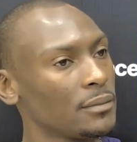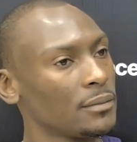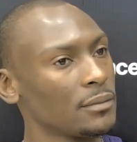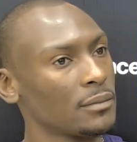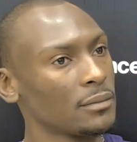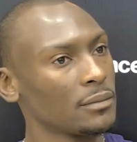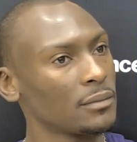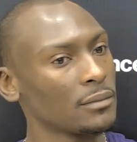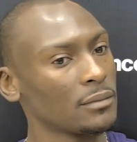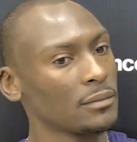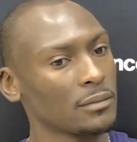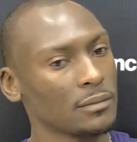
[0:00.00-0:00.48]

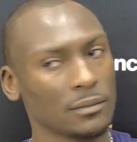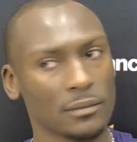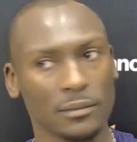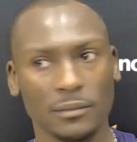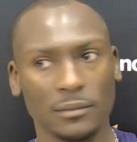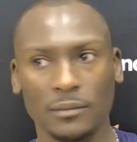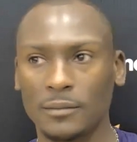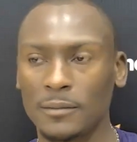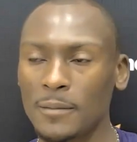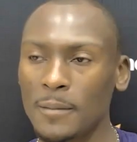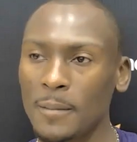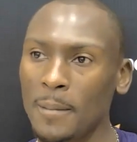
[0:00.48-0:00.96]
It's like you're
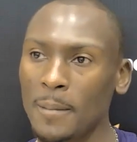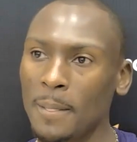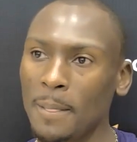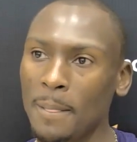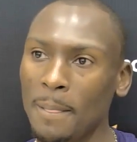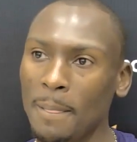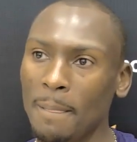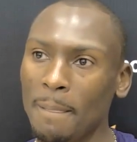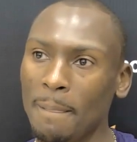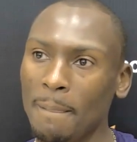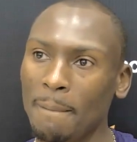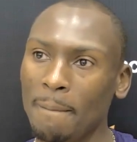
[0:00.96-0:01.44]
creating your
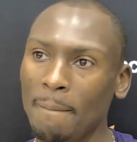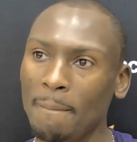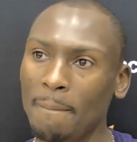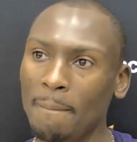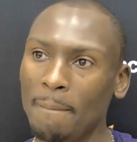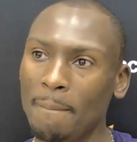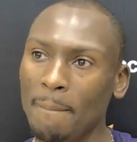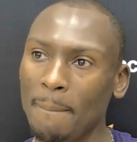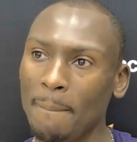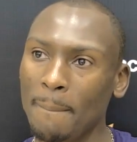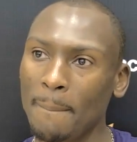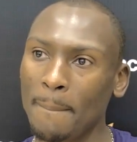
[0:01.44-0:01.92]
own cycle,
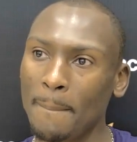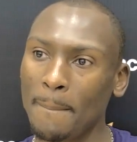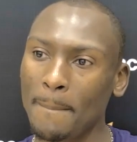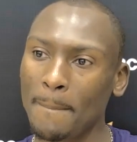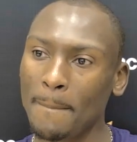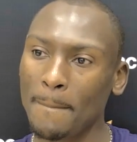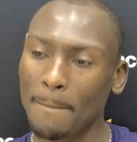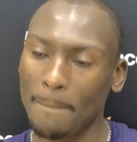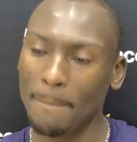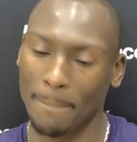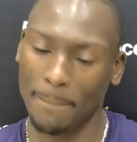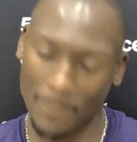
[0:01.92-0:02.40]

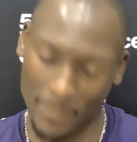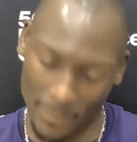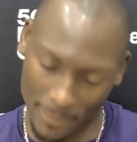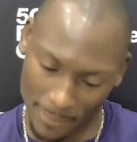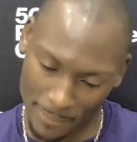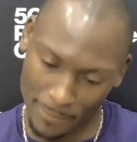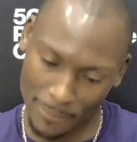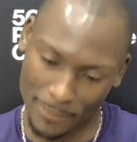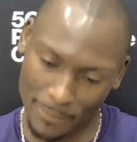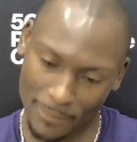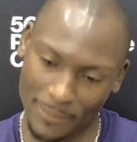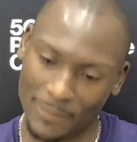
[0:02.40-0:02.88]
like a
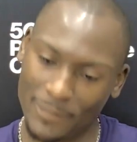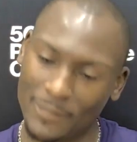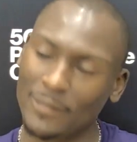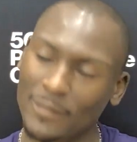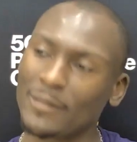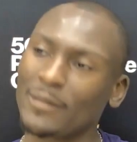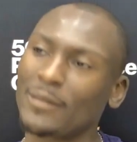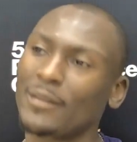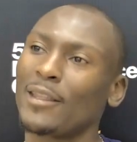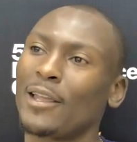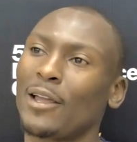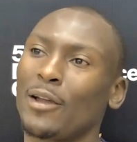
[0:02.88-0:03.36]
new cycle.
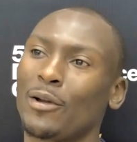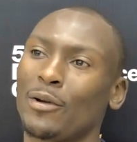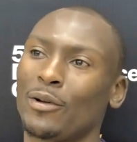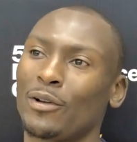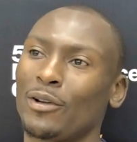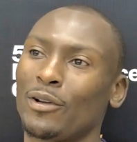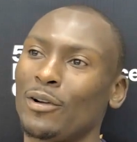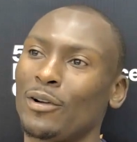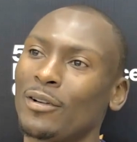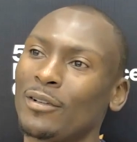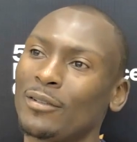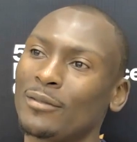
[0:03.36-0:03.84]
There we
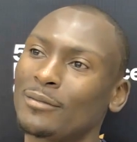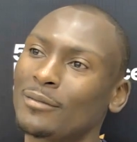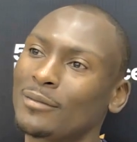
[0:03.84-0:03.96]
go.